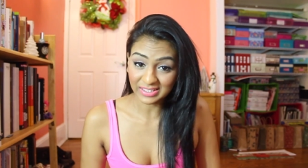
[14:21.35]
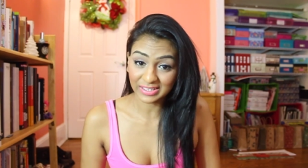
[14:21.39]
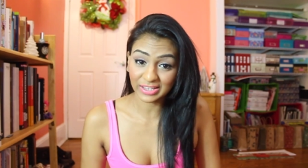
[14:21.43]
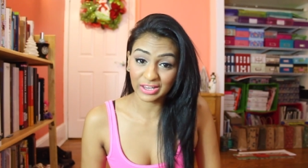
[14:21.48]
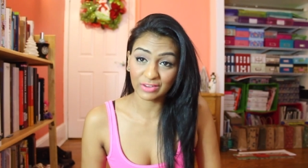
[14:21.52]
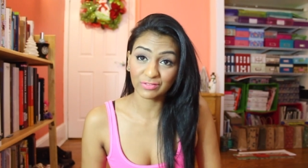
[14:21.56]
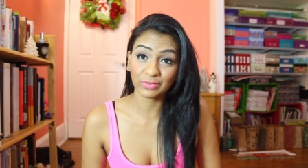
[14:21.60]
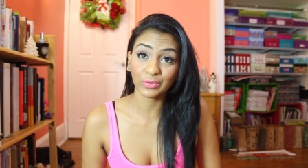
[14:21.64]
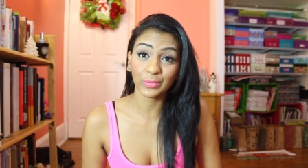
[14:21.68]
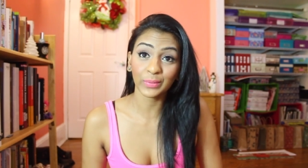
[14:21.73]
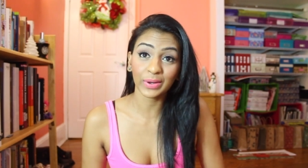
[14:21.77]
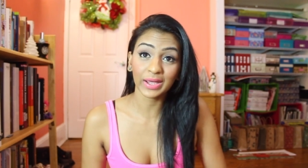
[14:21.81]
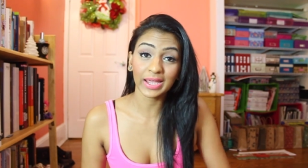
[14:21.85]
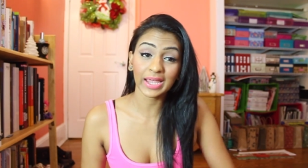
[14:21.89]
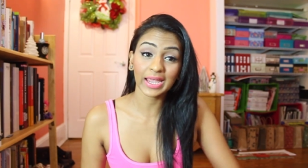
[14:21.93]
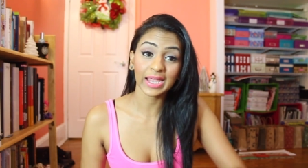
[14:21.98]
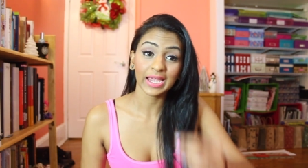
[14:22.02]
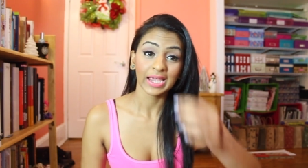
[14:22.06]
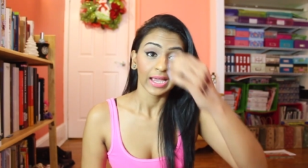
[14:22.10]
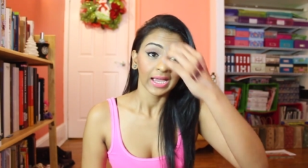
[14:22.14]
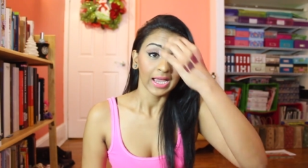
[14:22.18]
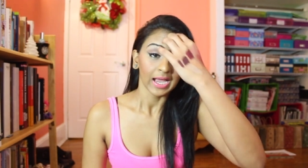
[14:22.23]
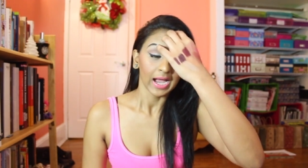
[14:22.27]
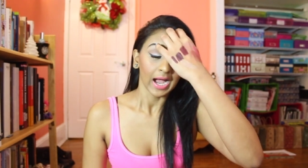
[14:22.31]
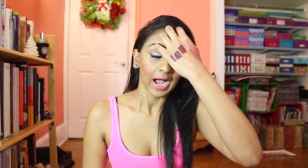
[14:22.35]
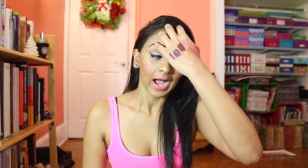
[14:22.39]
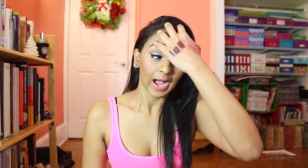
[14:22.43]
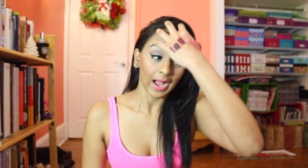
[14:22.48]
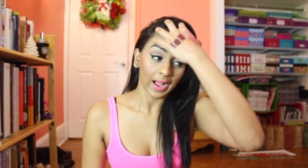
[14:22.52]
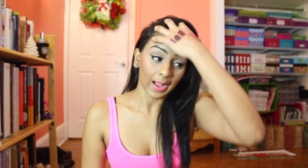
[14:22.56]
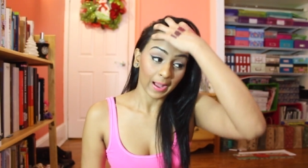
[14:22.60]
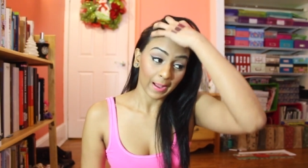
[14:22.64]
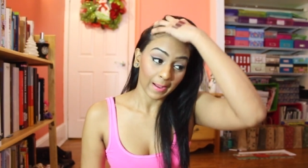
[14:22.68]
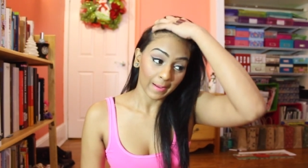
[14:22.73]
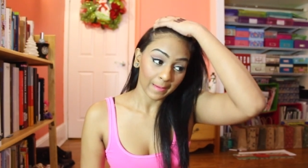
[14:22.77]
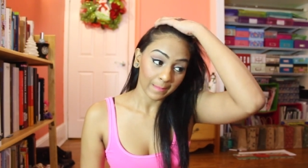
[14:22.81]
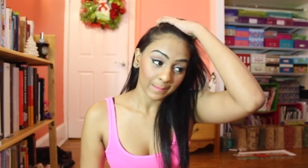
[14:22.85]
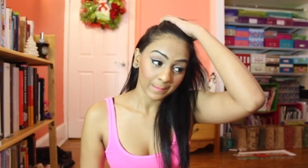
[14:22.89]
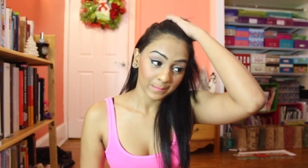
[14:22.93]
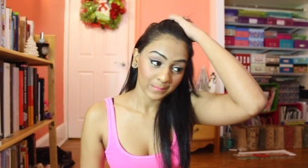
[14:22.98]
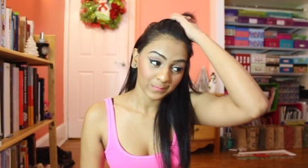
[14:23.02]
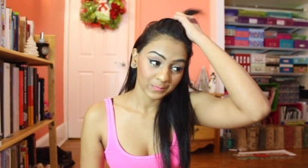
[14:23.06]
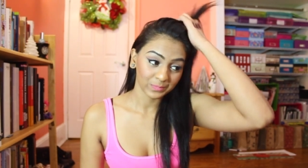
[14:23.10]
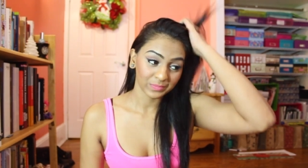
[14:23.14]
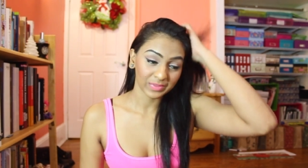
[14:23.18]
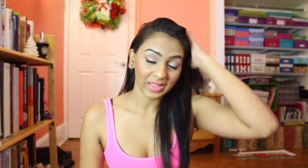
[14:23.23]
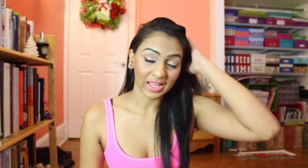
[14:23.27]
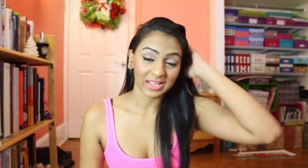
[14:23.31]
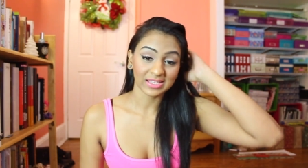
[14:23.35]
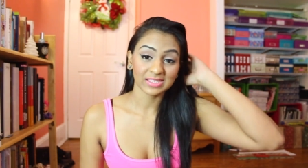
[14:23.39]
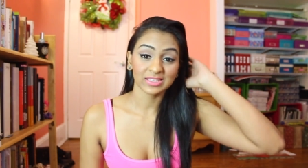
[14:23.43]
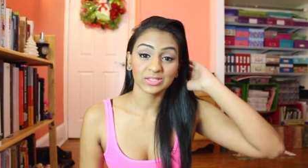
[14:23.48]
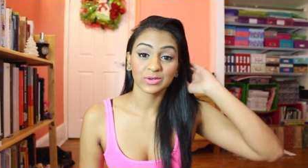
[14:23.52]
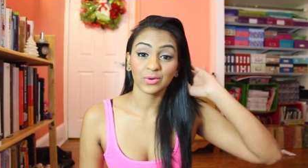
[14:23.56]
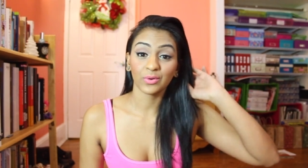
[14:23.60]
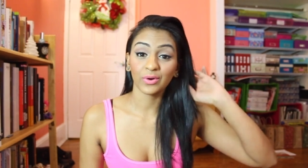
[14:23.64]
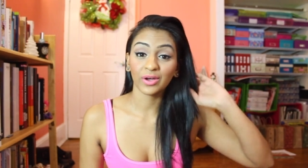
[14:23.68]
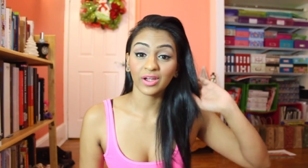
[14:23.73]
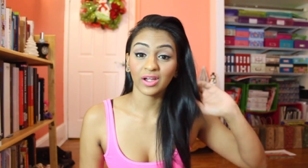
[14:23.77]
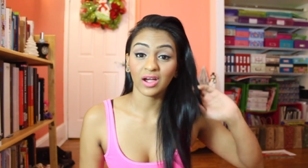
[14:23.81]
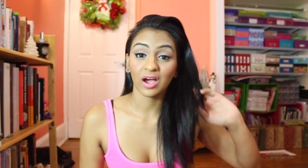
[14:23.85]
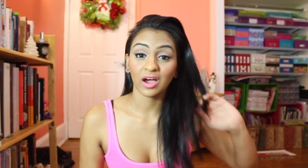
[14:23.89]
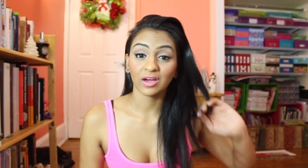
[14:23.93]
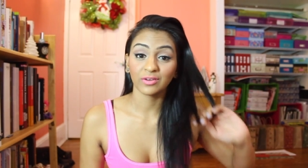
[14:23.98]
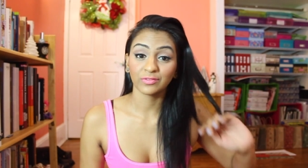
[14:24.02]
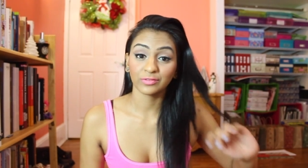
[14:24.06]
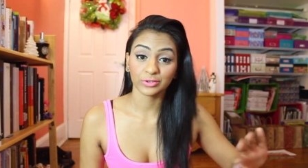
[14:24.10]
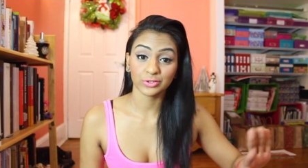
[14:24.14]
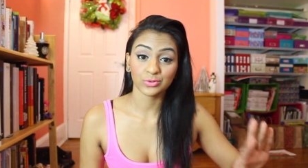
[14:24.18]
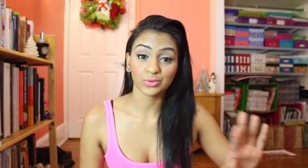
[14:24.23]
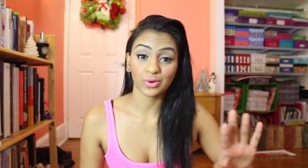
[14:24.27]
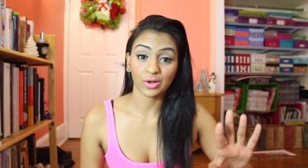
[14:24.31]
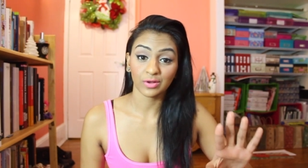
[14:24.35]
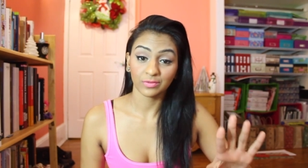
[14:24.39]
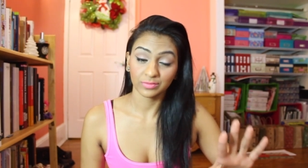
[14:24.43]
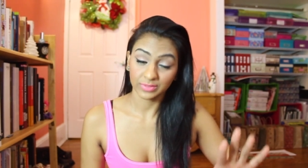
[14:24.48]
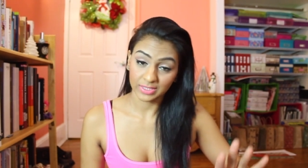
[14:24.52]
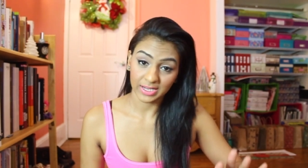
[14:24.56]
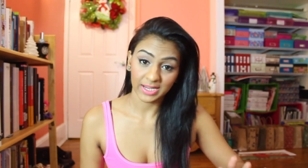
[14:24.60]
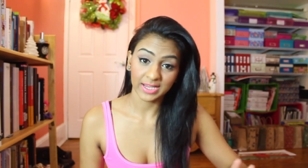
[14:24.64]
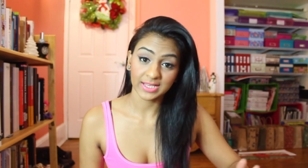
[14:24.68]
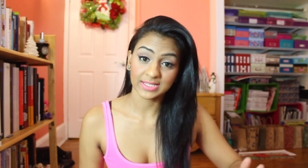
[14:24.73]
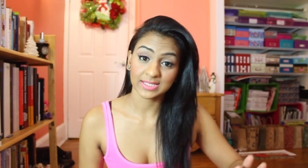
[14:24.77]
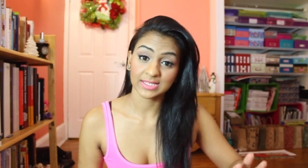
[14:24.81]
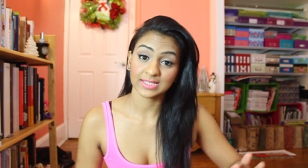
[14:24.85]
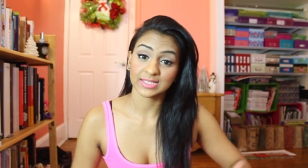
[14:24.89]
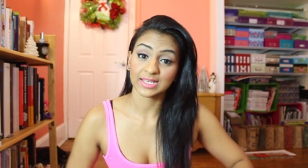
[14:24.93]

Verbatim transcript: giveaway um, that's going on for 12 days.